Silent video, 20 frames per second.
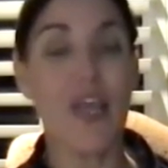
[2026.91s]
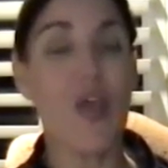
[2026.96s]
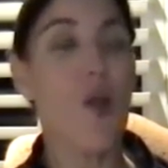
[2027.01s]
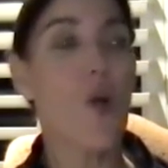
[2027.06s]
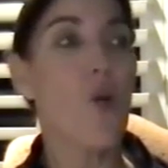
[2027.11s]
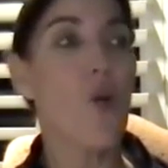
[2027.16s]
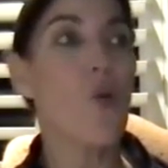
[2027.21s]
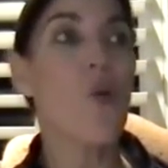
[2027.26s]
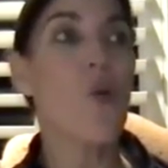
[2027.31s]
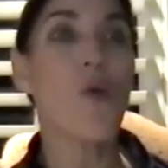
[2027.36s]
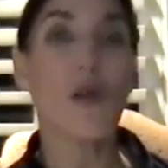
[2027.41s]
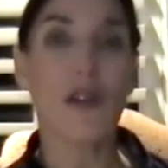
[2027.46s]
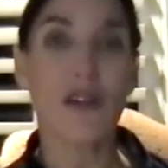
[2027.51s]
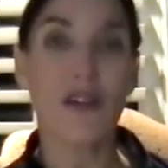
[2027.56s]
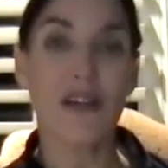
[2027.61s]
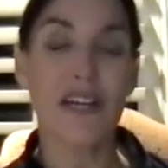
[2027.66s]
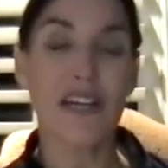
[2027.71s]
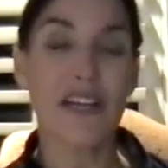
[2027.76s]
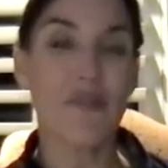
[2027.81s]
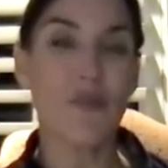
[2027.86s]
Or
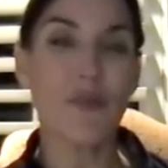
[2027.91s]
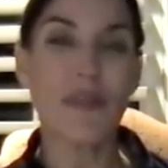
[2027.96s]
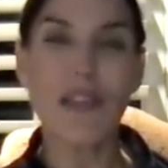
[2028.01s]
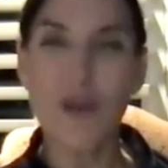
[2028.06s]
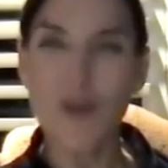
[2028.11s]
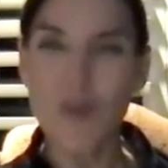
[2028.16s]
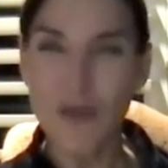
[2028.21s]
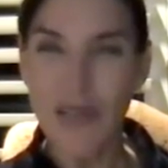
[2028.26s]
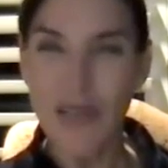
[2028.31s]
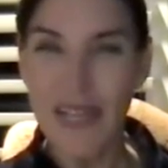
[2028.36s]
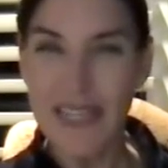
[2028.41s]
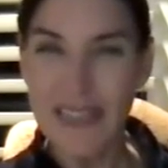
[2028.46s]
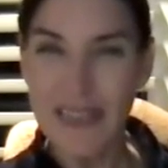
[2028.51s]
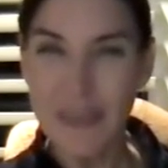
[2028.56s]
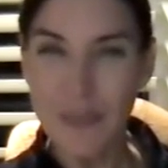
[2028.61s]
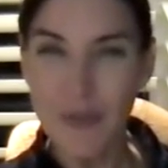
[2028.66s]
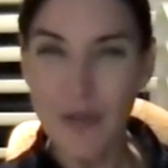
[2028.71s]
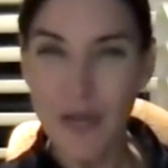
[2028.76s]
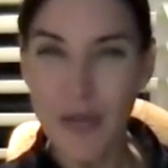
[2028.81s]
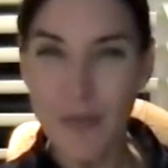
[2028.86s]
if we don't like the
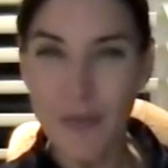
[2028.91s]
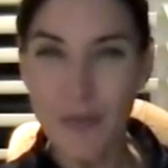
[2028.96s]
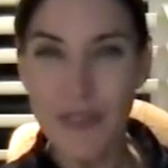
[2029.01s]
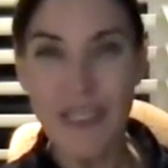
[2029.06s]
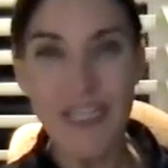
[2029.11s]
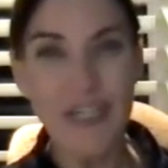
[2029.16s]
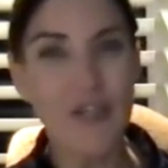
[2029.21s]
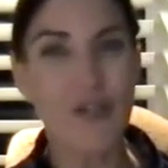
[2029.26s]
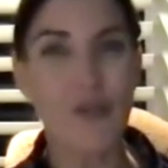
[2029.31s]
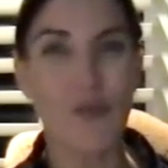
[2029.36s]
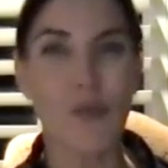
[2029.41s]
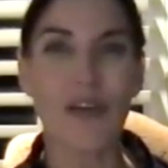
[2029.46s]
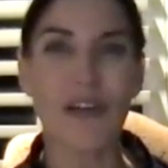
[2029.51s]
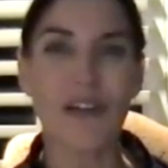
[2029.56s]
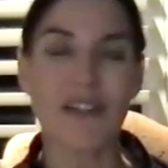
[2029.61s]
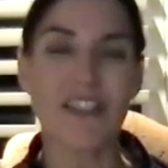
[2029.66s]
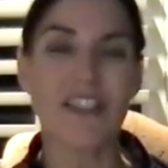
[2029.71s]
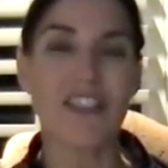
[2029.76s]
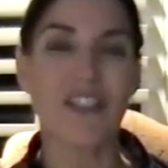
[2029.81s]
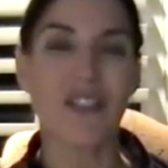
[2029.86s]
property or where
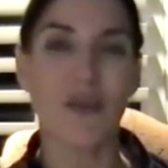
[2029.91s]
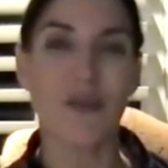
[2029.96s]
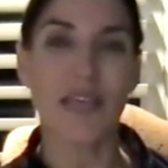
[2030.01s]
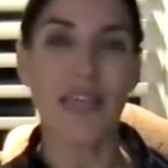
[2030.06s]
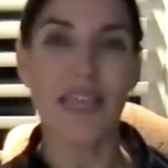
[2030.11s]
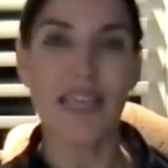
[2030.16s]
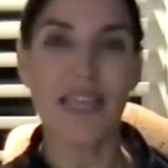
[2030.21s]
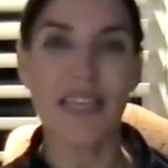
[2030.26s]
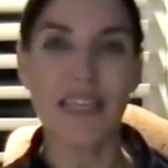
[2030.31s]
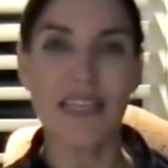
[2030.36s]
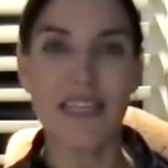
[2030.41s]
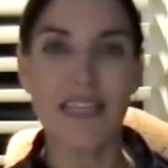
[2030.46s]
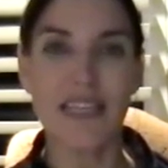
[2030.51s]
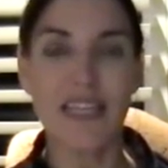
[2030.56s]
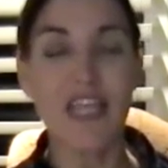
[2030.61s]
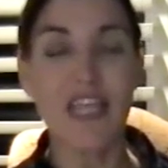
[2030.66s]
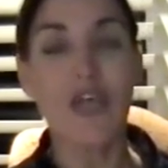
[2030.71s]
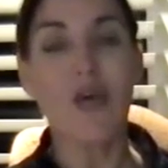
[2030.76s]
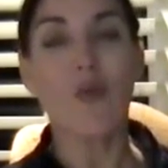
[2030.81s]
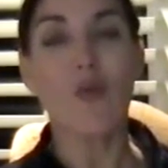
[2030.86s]
it's located,
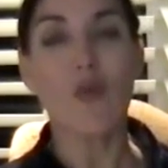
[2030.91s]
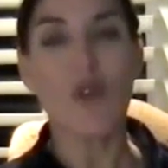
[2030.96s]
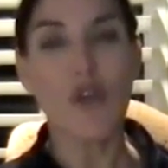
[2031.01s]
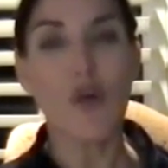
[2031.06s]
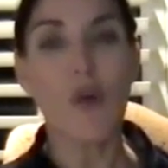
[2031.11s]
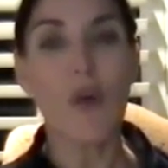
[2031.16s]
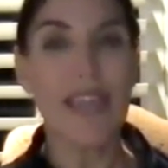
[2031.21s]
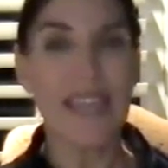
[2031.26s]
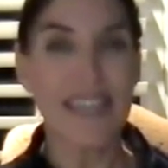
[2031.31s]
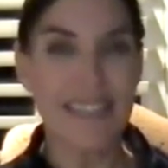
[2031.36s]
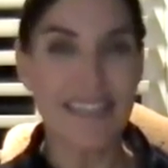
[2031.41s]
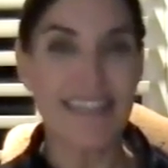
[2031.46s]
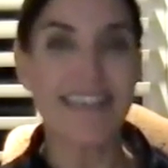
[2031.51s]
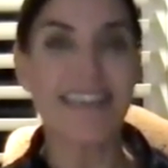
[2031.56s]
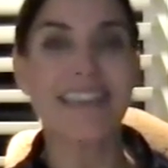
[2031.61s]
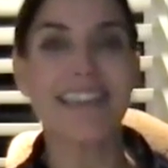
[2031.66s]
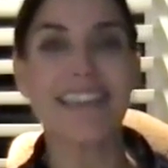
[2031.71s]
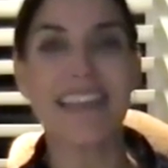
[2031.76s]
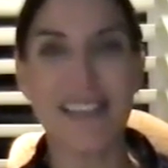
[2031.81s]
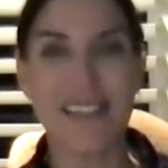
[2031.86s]
we'll go ahead and
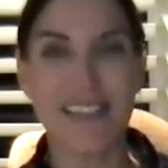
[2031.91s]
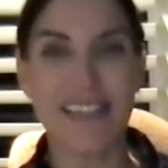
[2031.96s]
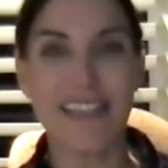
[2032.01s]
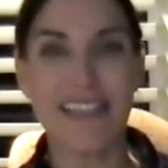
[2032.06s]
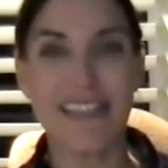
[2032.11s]
sell it.